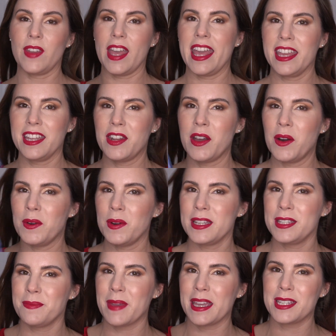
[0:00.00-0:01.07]
fan
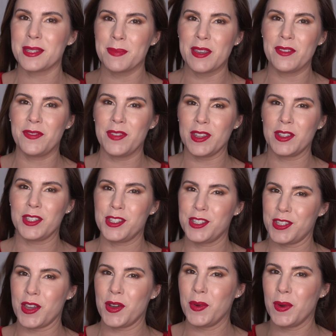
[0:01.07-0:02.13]
always makes me feel
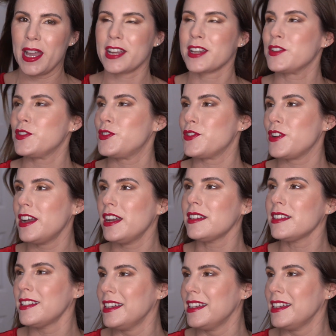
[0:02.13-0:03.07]
so extra.